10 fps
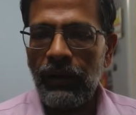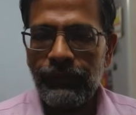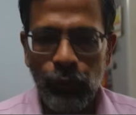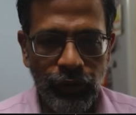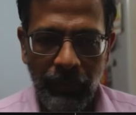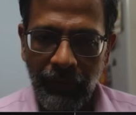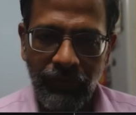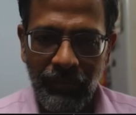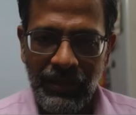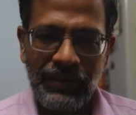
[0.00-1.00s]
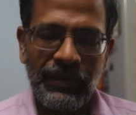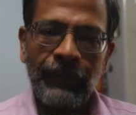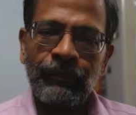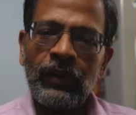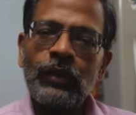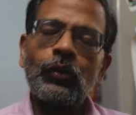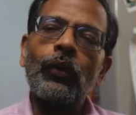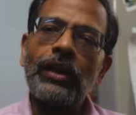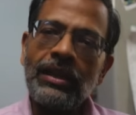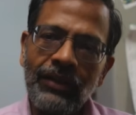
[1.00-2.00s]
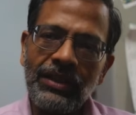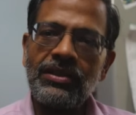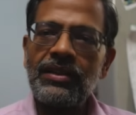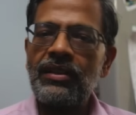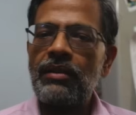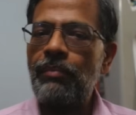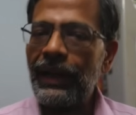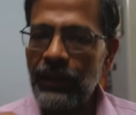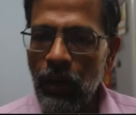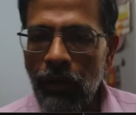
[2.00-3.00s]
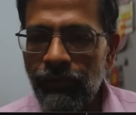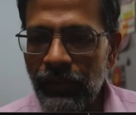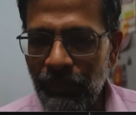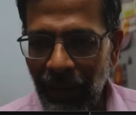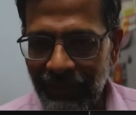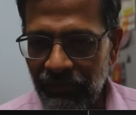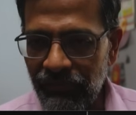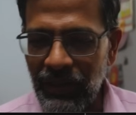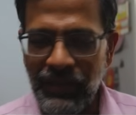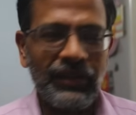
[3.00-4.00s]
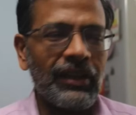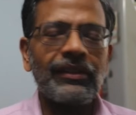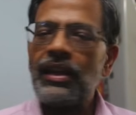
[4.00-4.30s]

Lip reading: future performance. So investors are better off with passive funds.